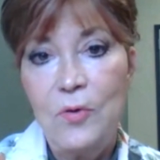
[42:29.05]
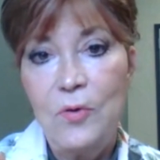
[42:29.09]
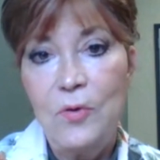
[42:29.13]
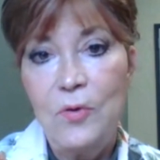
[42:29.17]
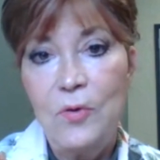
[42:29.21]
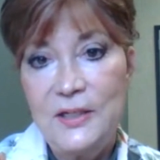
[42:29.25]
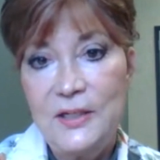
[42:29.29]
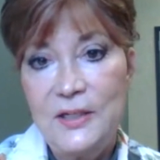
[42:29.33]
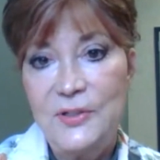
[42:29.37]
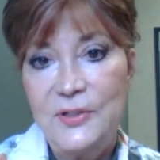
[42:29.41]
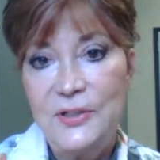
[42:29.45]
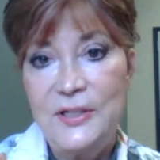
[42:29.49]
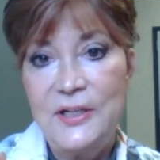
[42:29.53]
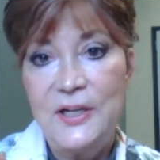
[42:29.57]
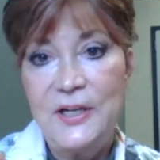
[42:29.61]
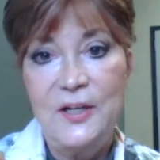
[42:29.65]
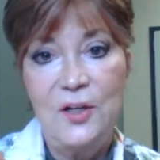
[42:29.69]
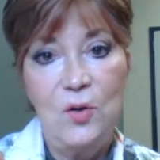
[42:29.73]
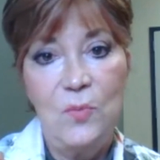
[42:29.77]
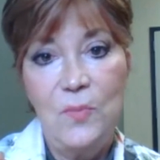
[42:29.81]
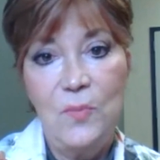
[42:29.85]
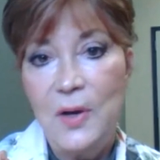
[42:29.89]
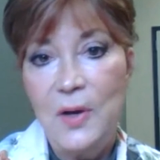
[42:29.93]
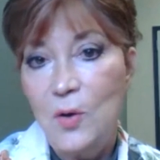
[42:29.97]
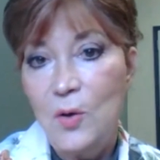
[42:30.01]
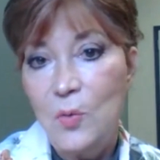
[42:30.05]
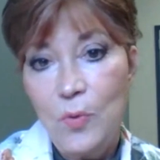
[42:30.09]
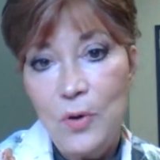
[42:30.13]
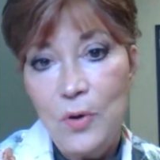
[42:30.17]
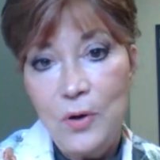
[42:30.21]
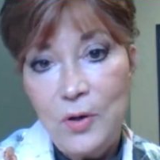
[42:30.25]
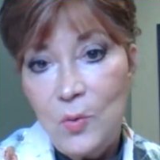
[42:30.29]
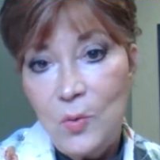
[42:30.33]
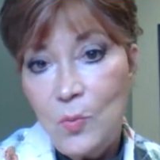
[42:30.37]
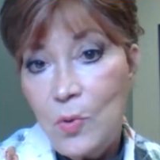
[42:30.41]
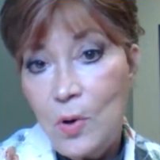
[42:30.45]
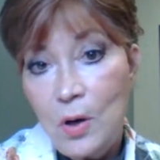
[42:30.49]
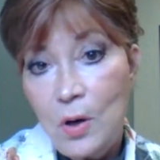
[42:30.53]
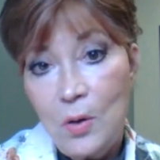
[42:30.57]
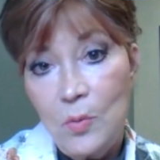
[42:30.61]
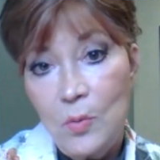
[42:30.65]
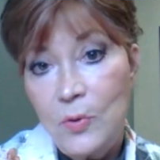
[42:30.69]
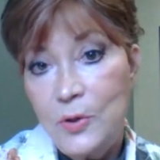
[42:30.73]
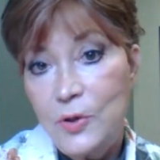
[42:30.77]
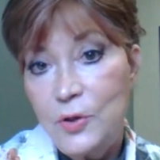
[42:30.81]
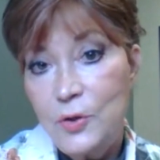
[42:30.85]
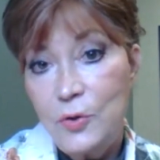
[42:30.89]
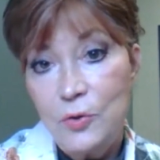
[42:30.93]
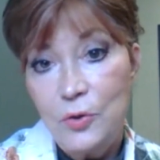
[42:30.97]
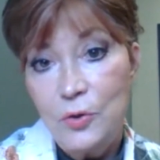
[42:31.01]
or meditative state, no matter where you
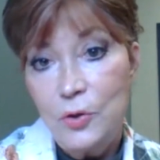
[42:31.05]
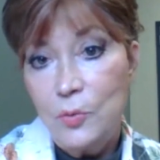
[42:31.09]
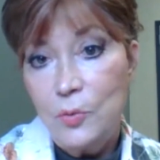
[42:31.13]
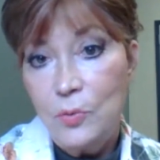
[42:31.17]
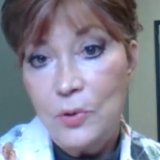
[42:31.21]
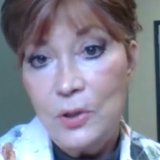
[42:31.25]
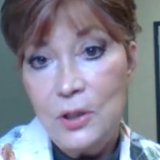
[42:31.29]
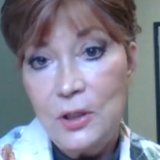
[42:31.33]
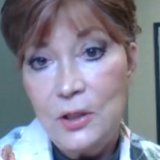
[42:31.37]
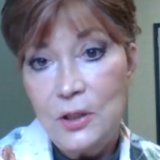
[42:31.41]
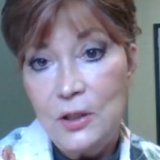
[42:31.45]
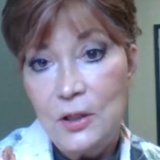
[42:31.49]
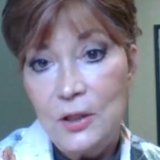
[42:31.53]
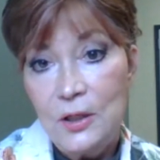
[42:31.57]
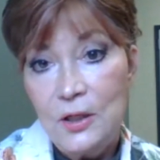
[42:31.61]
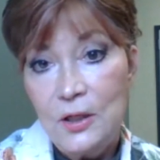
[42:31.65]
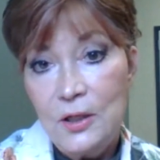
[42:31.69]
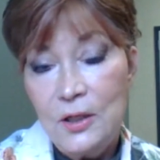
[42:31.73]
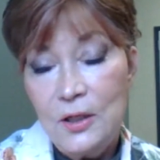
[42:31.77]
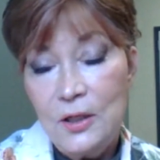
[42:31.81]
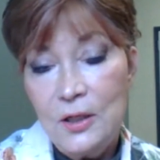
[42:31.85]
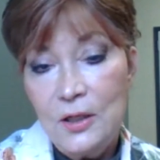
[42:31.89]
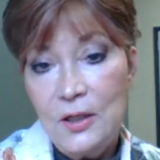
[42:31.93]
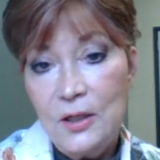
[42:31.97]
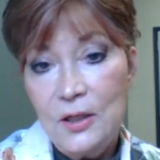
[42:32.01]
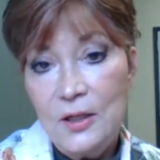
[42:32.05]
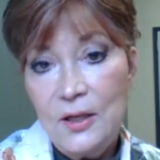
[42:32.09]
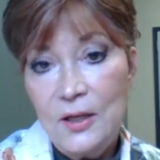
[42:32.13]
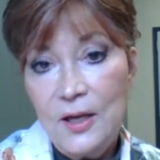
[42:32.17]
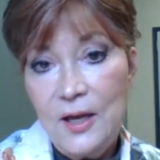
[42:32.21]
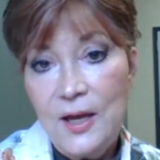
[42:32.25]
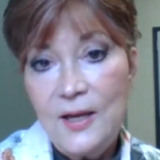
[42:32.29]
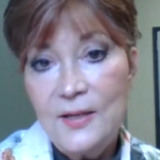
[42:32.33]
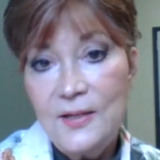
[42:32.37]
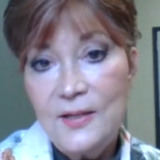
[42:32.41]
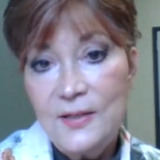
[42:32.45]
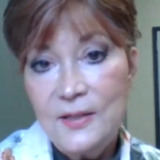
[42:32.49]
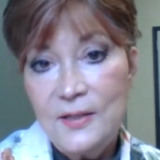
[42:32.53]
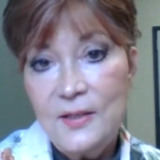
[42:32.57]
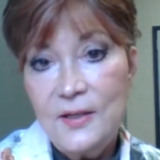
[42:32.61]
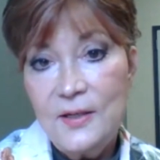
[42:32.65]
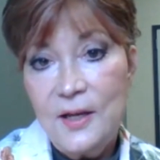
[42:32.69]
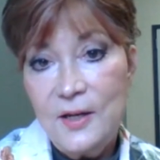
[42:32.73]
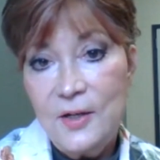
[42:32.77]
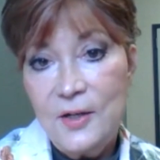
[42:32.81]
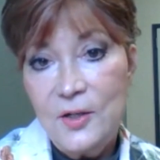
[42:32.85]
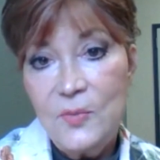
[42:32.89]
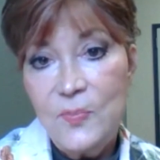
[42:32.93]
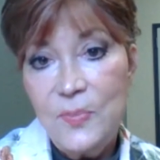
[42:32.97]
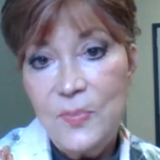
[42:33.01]
are, what you're doing, as
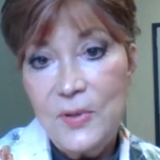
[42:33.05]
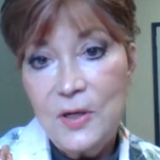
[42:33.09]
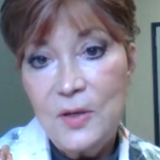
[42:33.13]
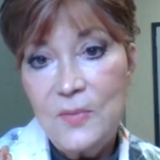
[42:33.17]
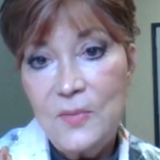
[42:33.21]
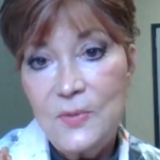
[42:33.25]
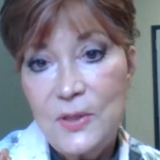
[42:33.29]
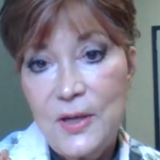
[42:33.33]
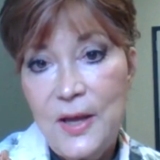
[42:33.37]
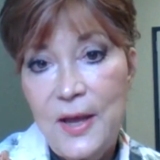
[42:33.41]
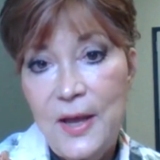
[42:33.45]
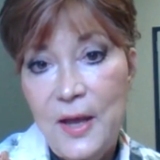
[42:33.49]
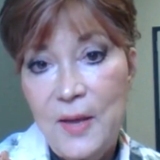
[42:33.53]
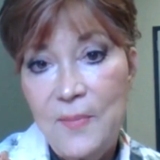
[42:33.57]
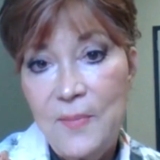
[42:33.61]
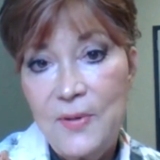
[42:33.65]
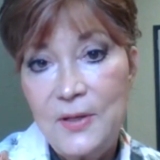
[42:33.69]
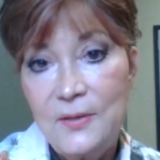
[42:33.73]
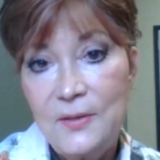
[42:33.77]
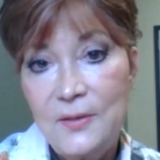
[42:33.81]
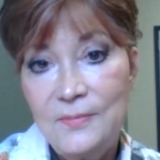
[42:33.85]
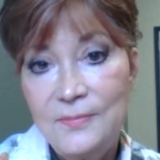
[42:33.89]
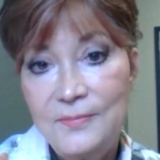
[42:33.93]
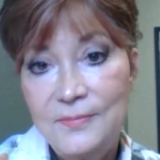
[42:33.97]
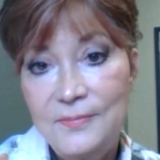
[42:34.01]
it becomes a habit.